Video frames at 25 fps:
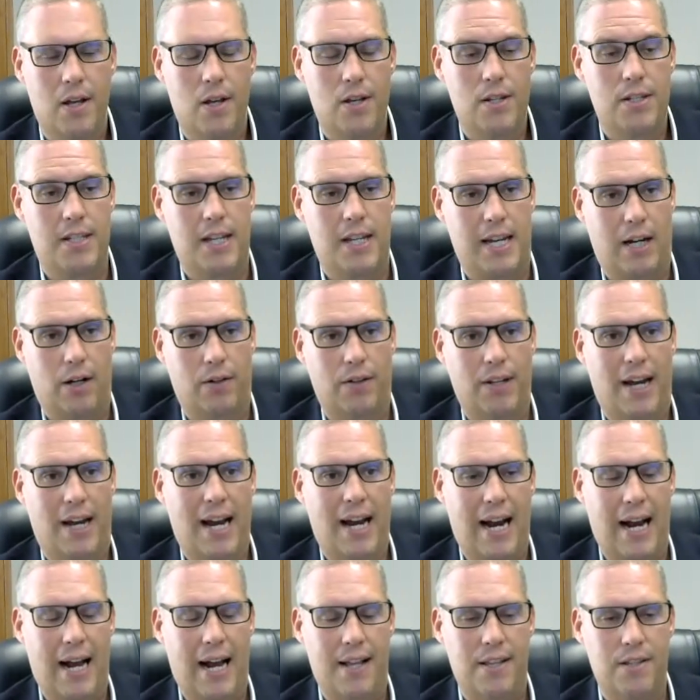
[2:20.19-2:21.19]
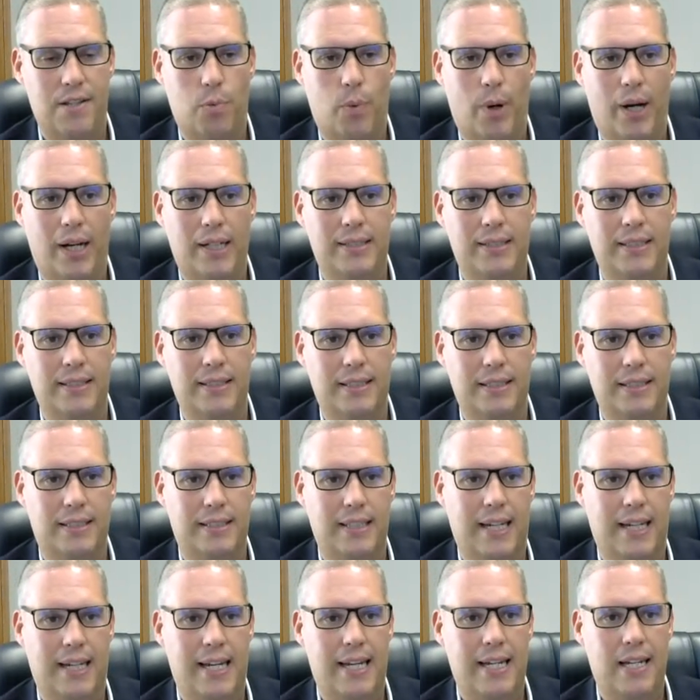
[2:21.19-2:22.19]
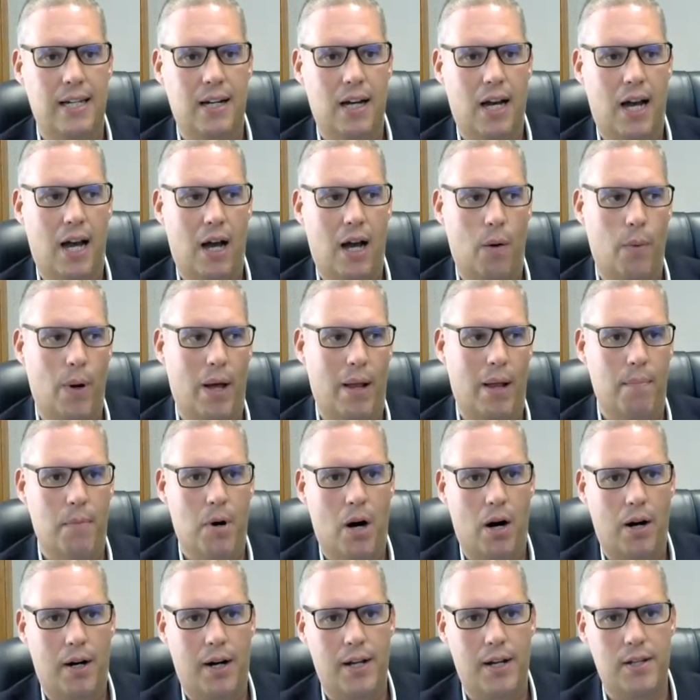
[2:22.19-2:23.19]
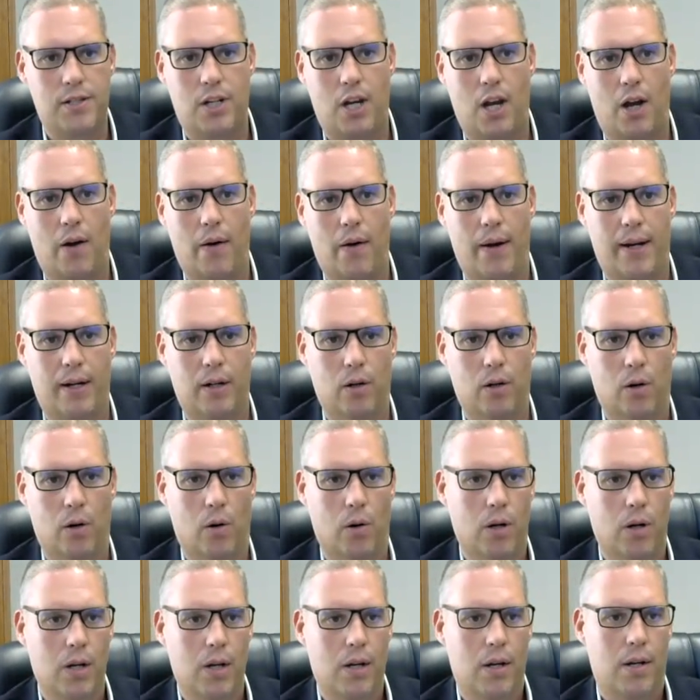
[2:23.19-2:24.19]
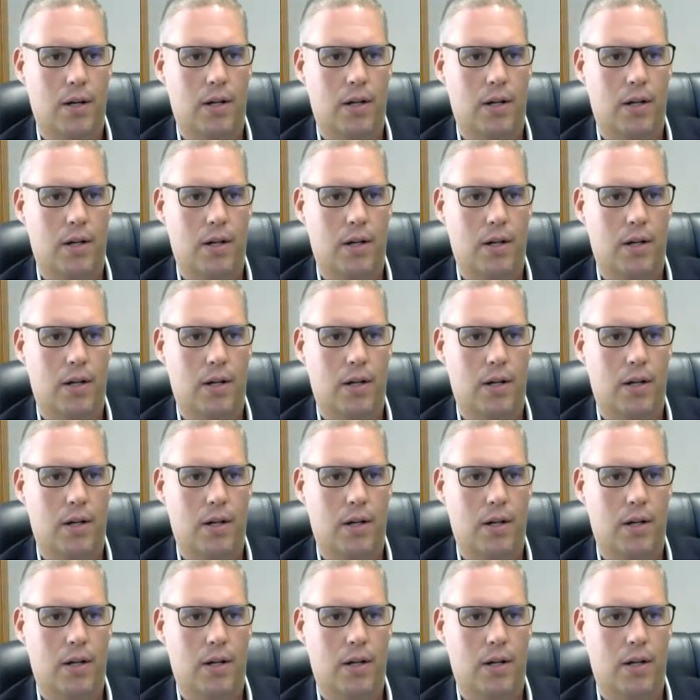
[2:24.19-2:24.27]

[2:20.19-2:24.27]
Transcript: sitting on their hands waiting to see where the market's going or